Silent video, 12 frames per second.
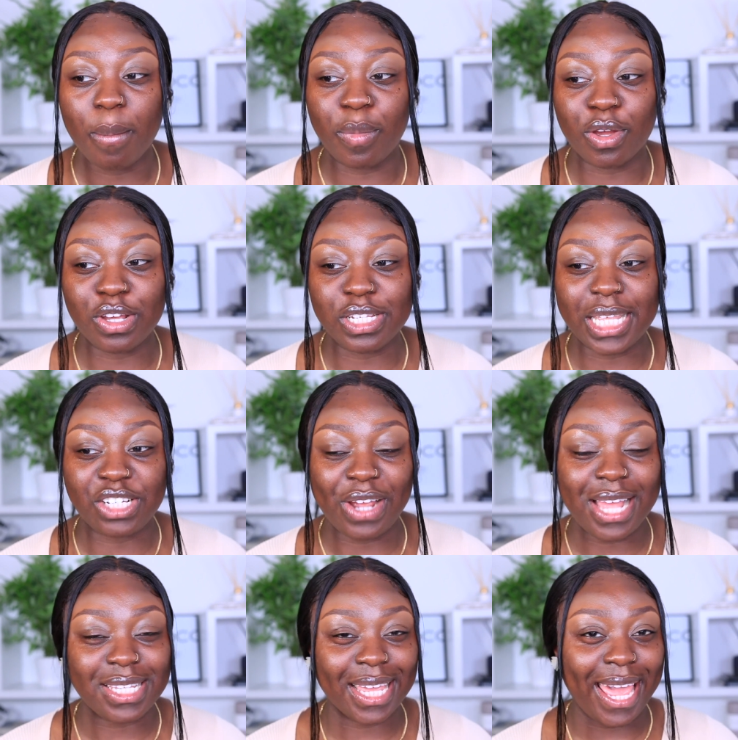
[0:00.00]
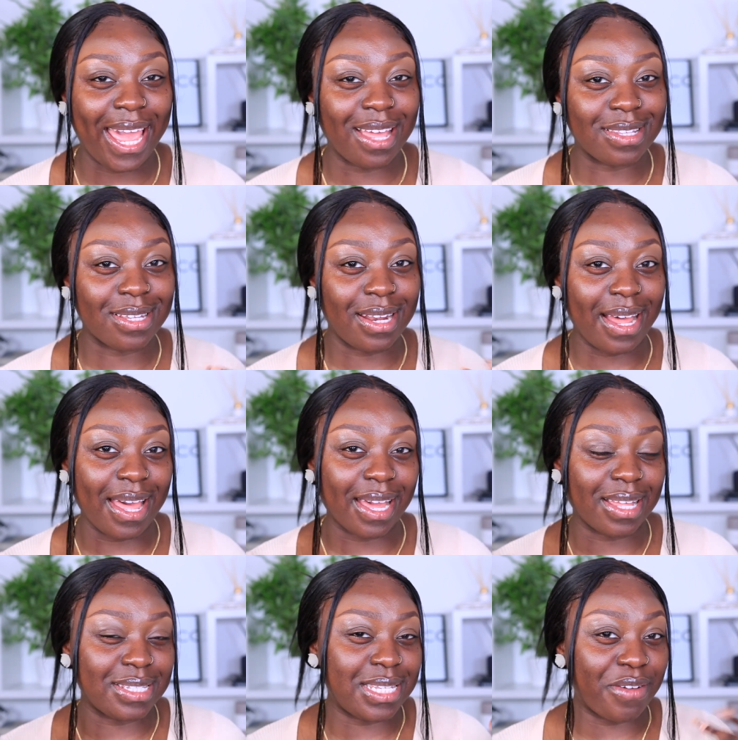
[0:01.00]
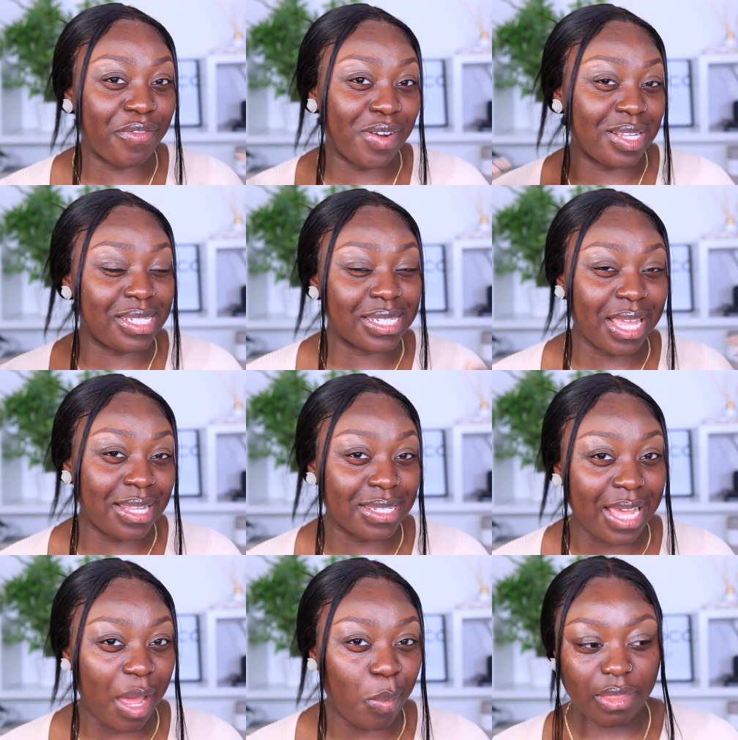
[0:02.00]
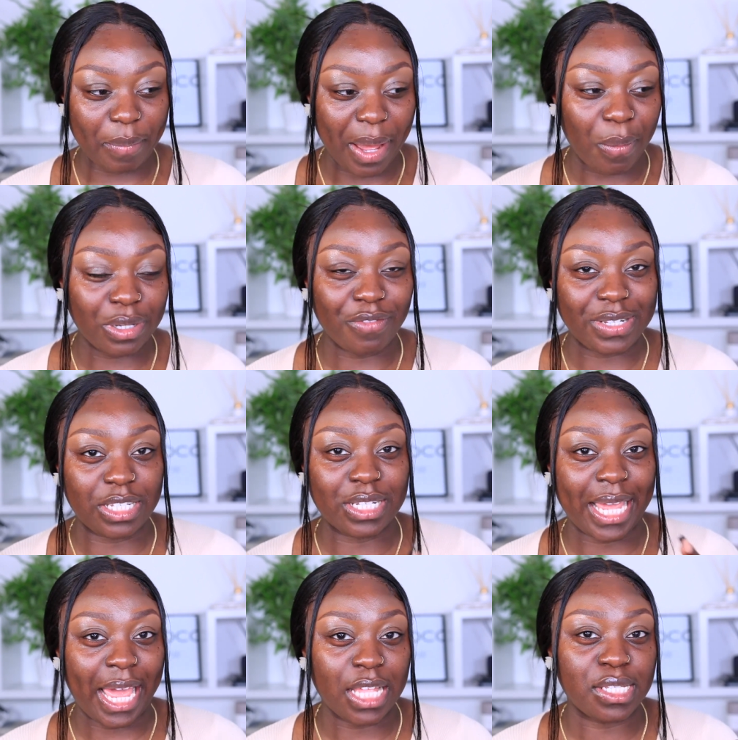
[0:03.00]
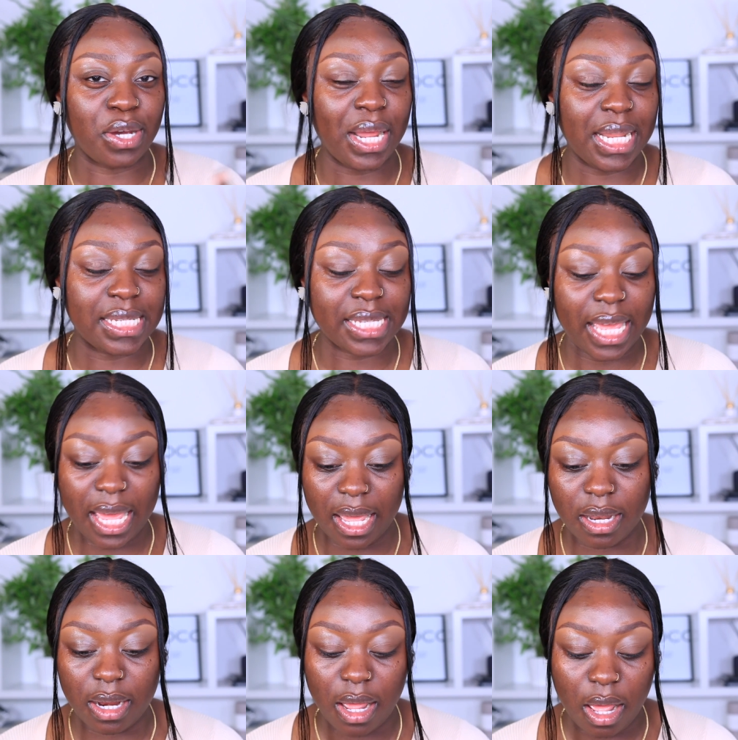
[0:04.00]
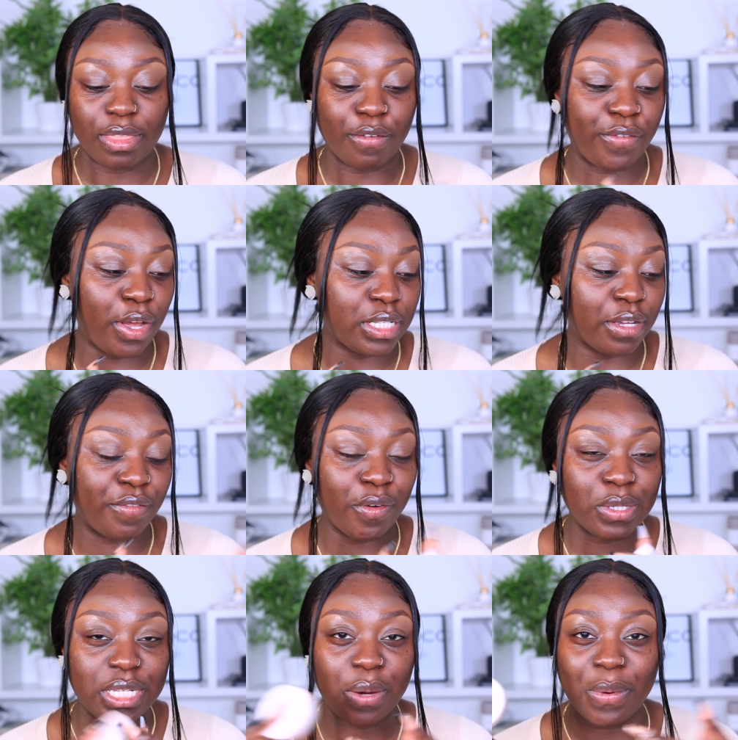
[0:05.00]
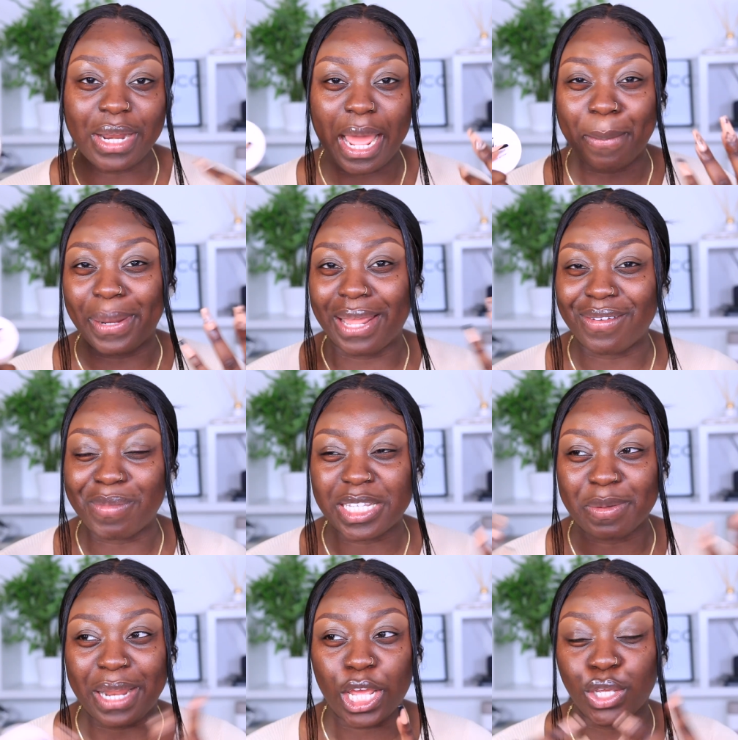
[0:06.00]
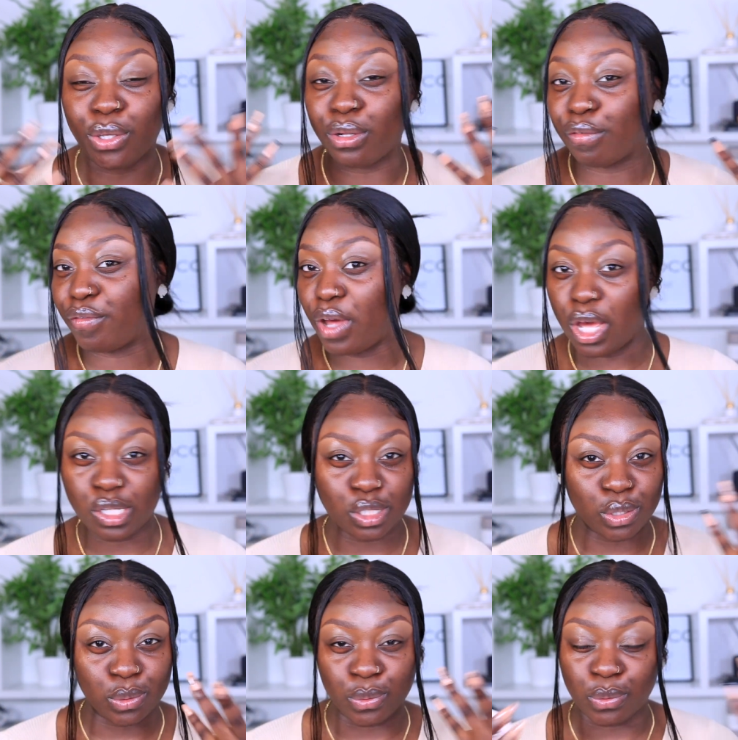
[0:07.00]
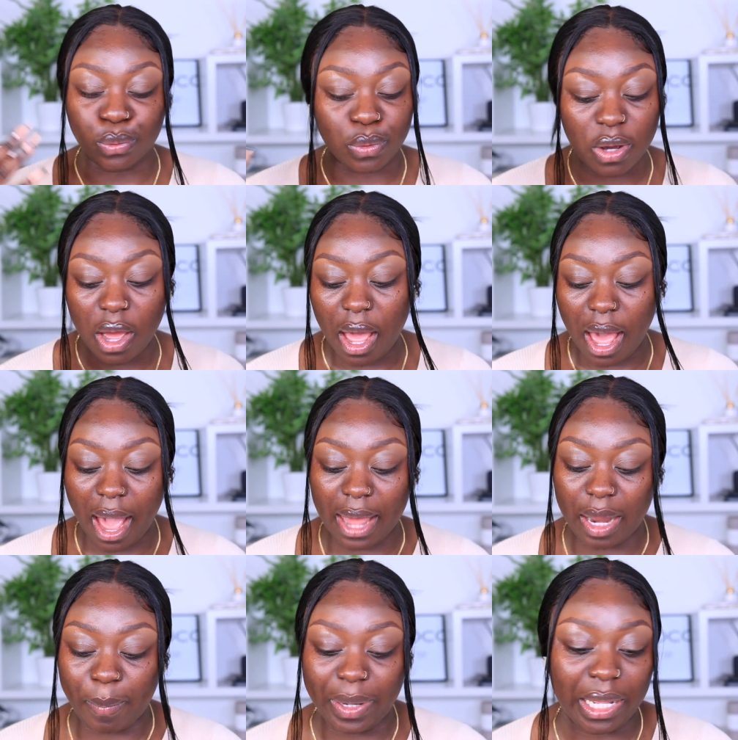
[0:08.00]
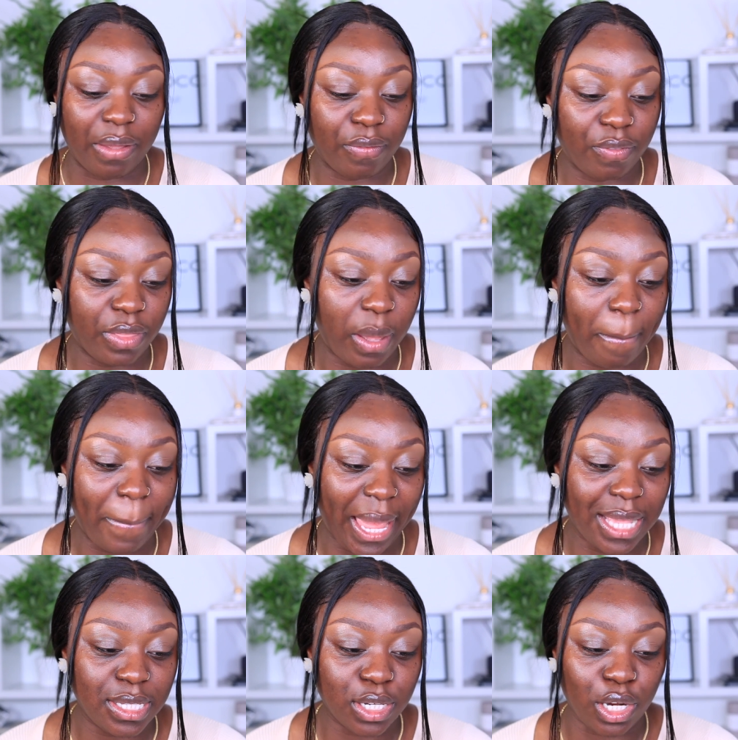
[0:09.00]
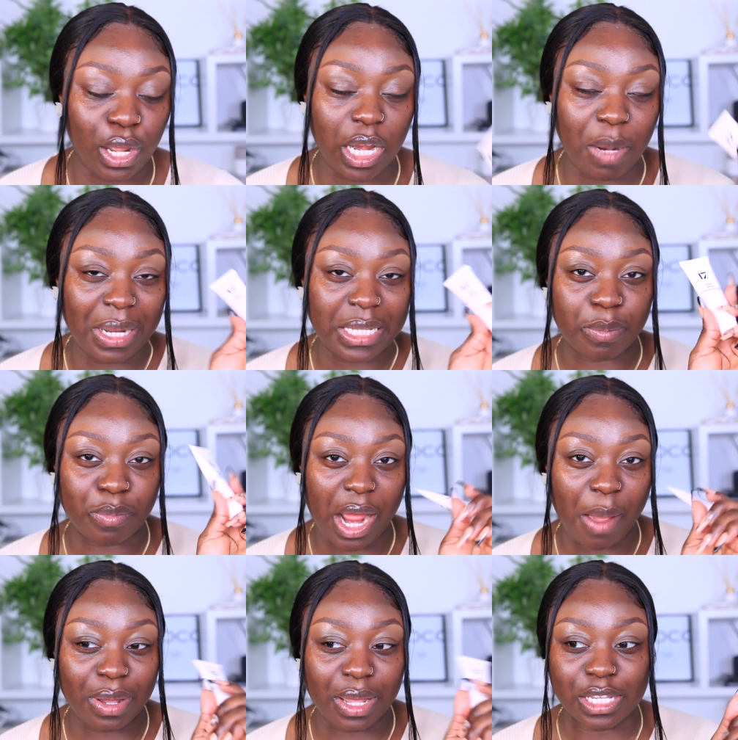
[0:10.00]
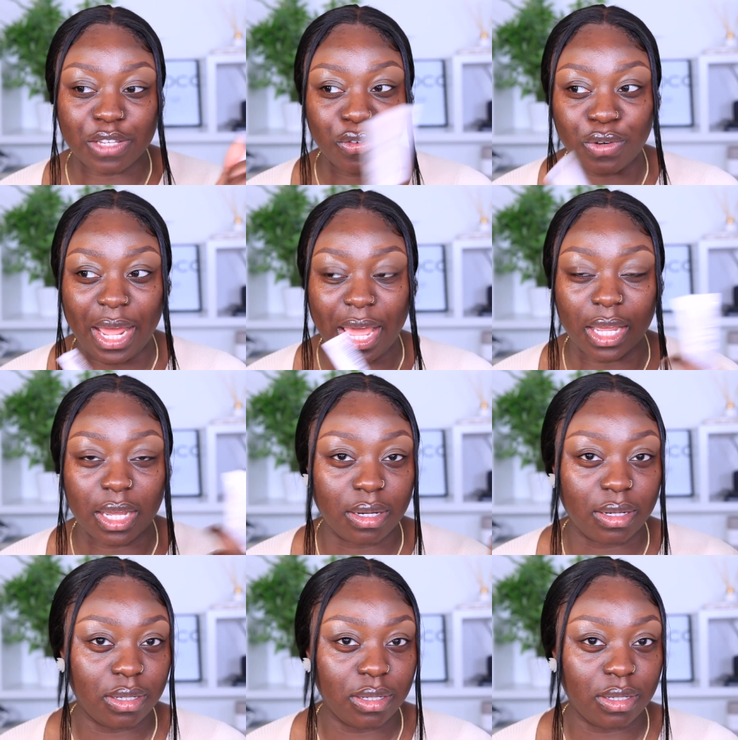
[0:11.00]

because they try to cater to like different skin types. the matte one obviously to cater to oily skin the photo filter one i believe is meant to be like universal and i believe the base glow illuminating primer is for like